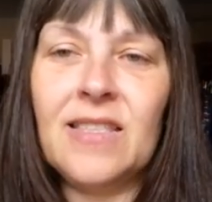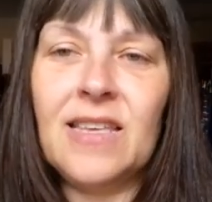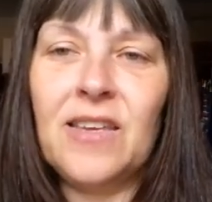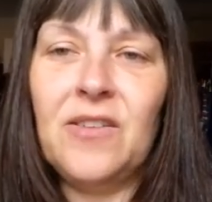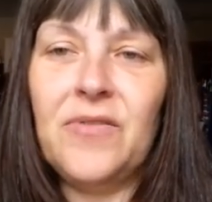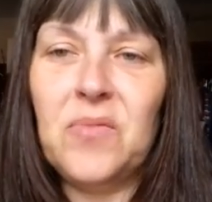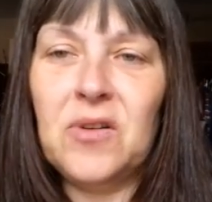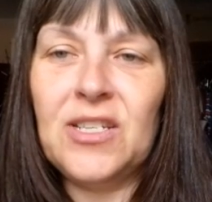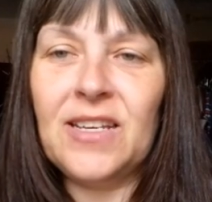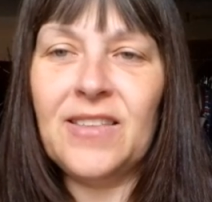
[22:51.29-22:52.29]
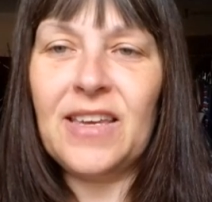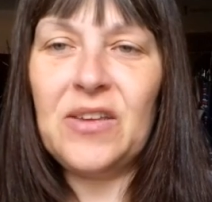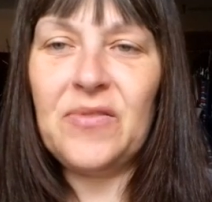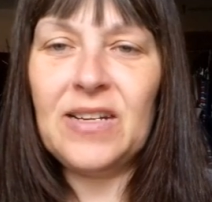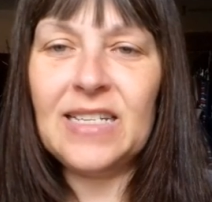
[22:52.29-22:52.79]
Thank you for watching and thank
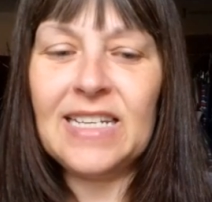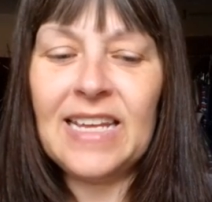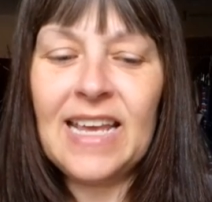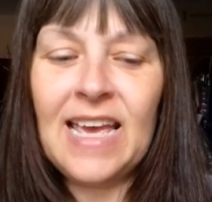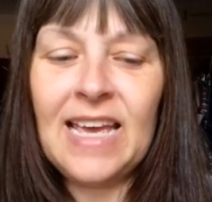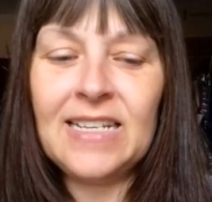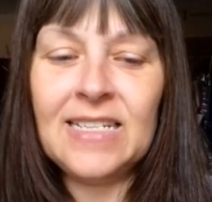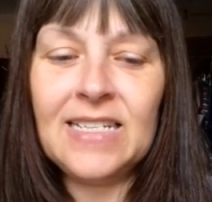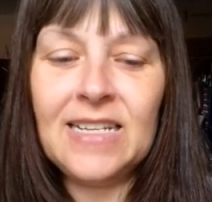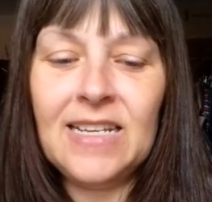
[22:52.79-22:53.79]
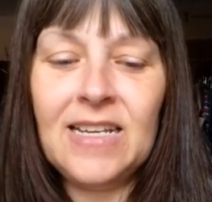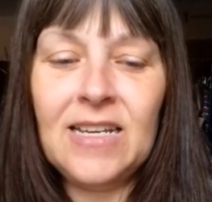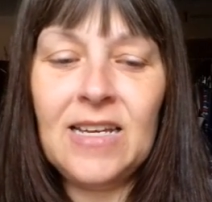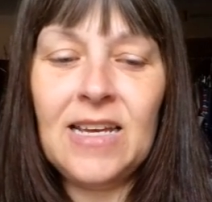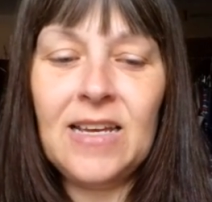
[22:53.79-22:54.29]
you for listening, and
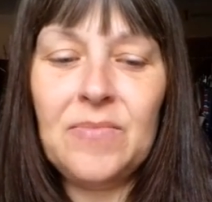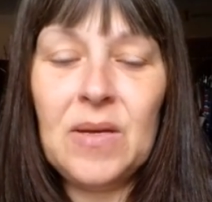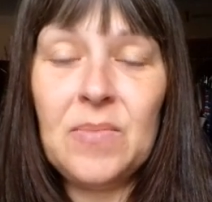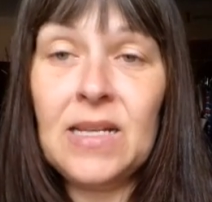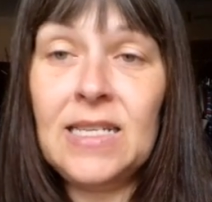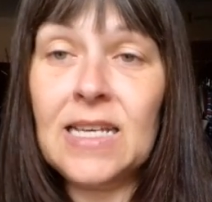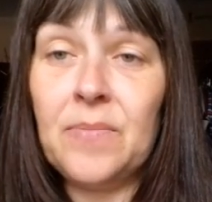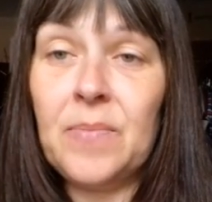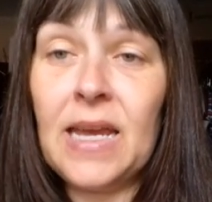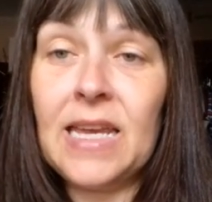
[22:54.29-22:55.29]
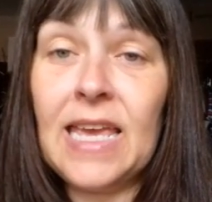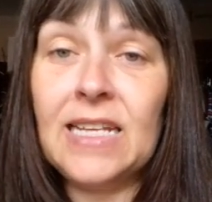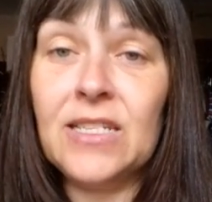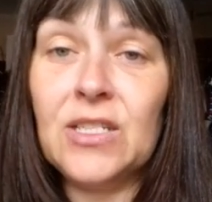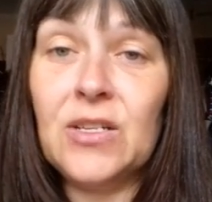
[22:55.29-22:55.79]
please come back
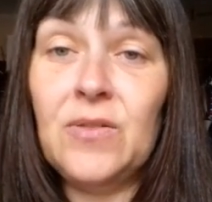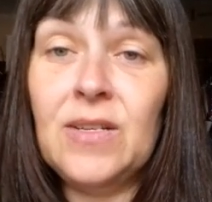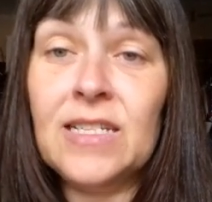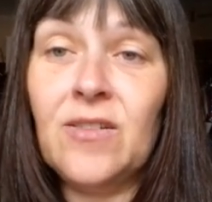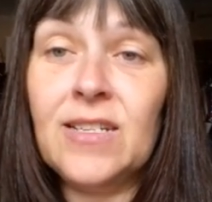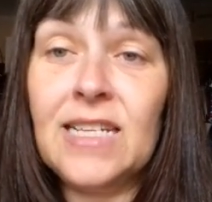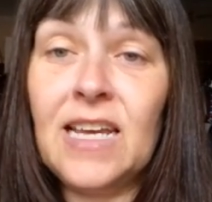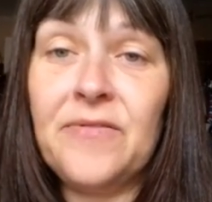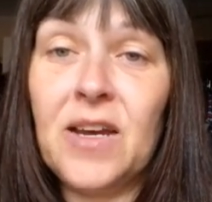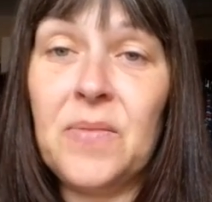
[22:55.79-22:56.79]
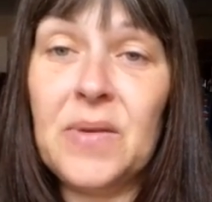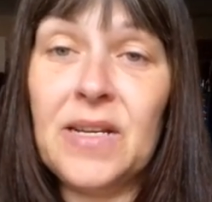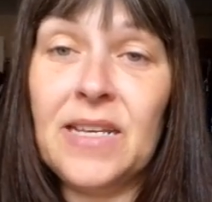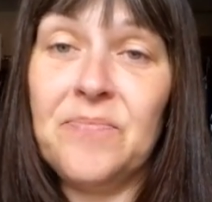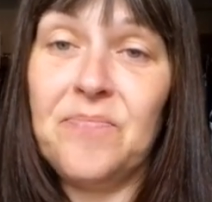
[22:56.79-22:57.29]
again soon. It's nice to have company.